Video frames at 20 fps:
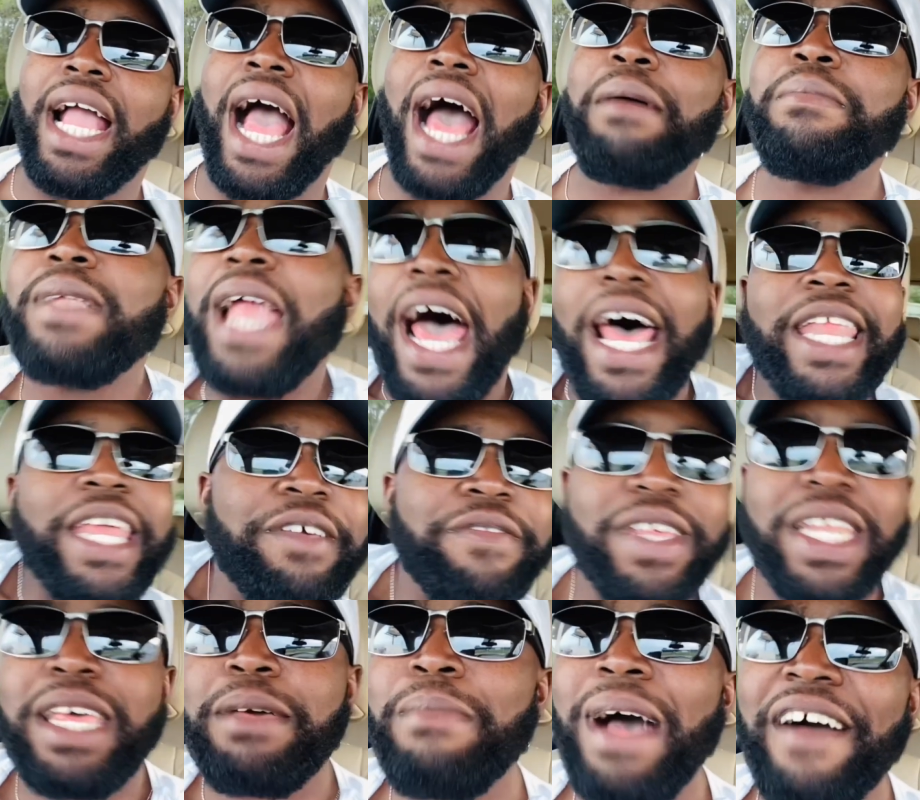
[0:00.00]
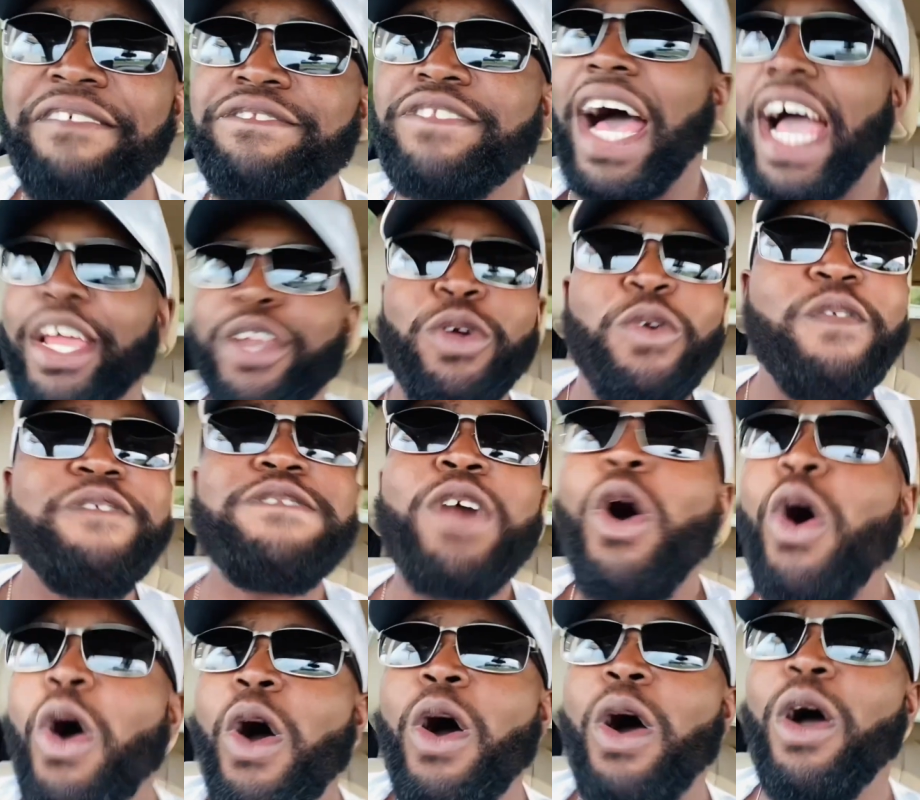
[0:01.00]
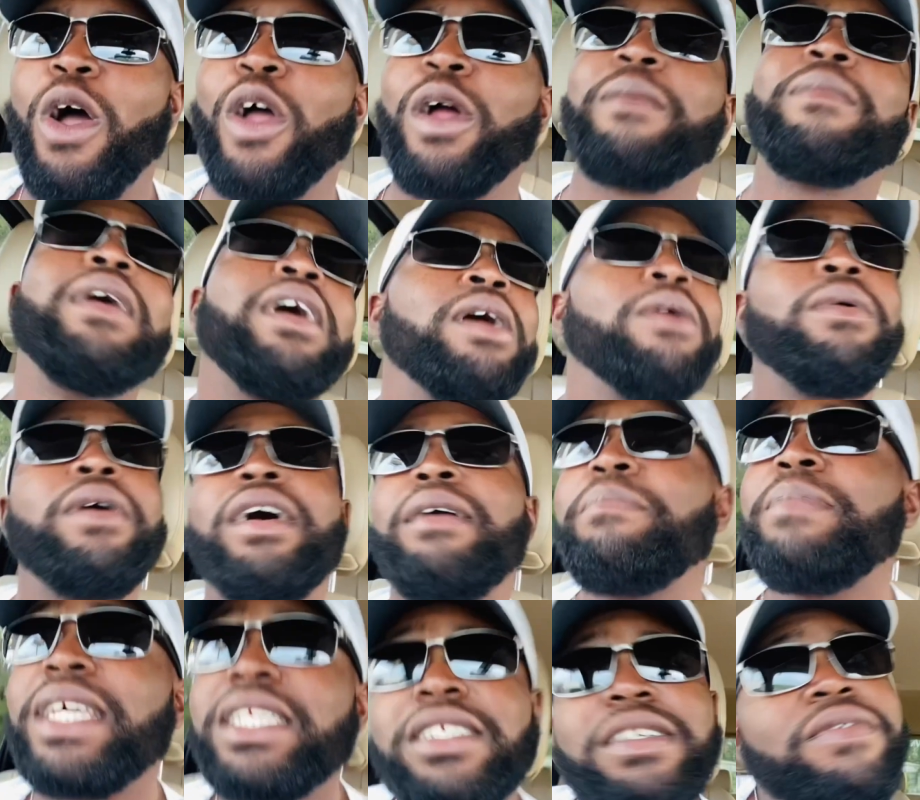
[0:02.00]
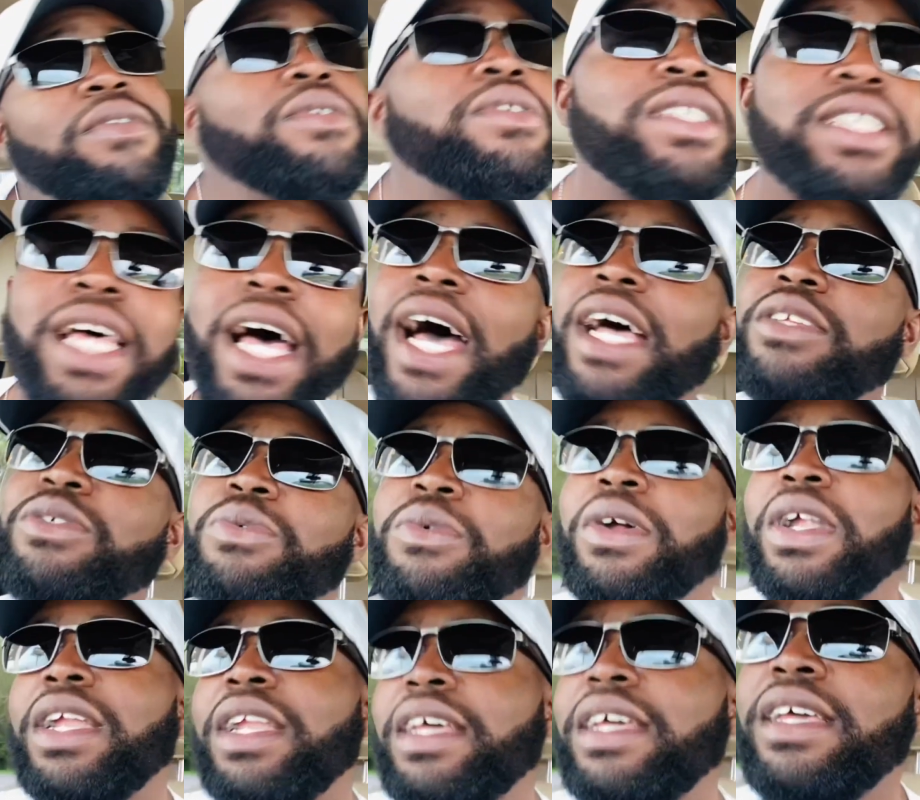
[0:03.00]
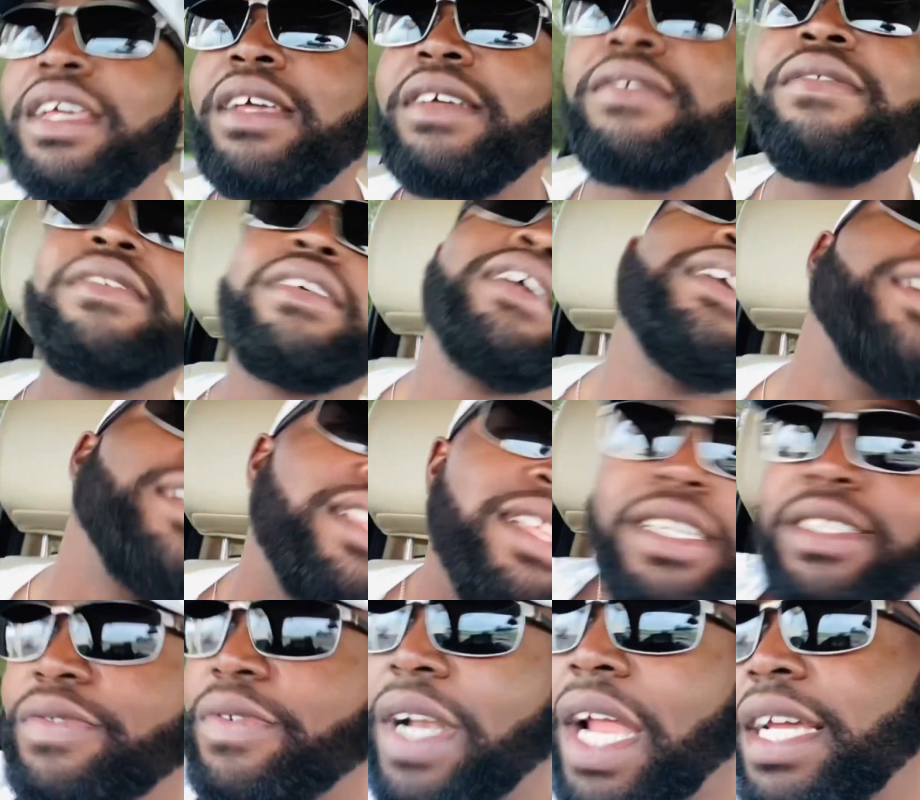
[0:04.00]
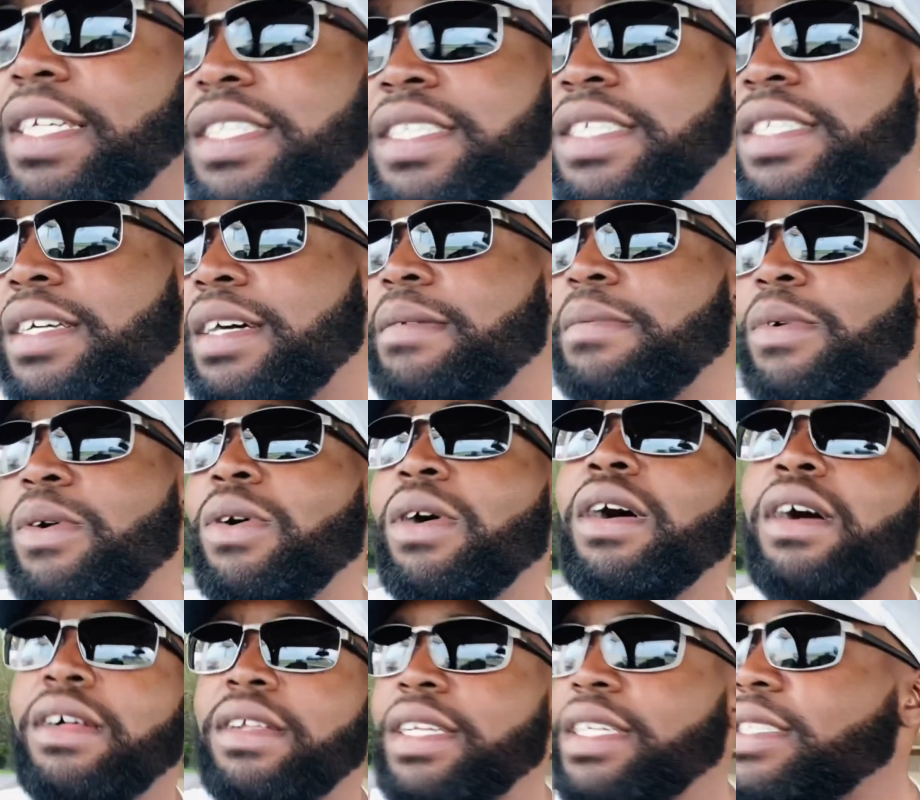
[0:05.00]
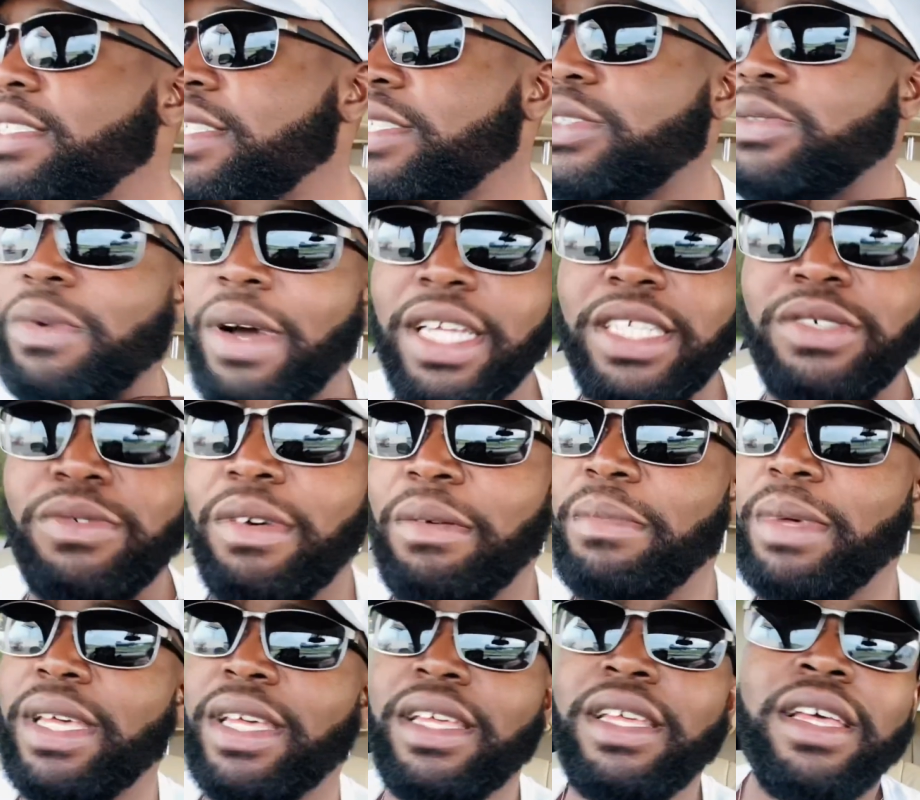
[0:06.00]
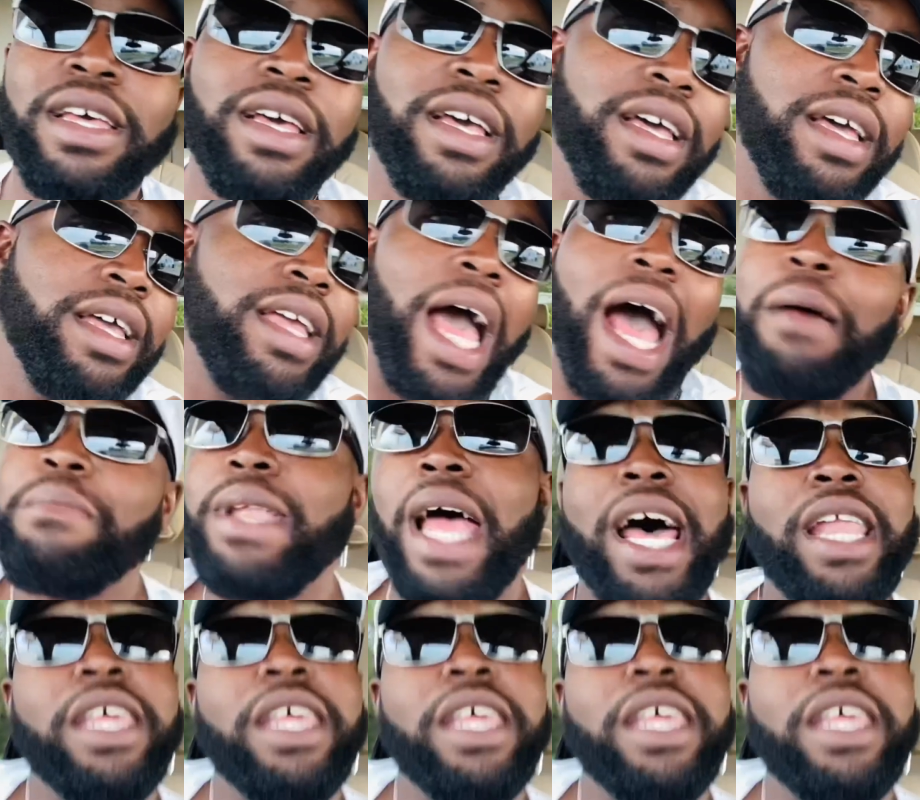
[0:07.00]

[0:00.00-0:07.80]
I'm not even in my final form! Well, bitch, if you decide you want to leave this relationship or this situation with me, I'm not